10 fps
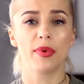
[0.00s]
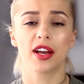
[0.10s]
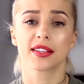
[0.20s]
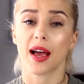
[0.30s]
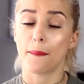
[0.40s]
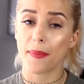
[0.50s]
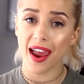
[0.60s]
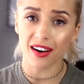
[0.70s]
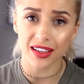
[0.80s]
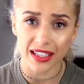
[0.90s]
because
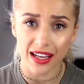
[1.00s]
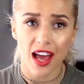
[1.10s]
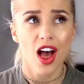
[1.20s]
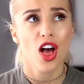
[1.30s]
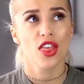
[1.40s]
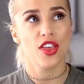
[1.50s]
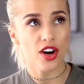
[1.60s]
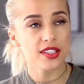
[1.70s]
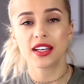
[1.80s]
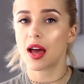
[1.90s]
apparently
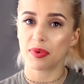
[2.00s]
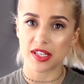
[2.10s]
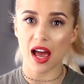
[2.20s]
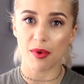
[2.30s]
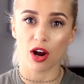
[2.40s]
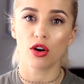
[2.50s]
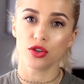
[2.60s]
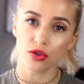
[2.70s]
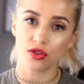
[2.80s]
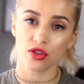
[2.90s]
there is an epidemic on
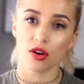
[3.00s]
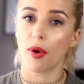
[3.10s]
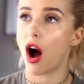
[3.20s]
YouTube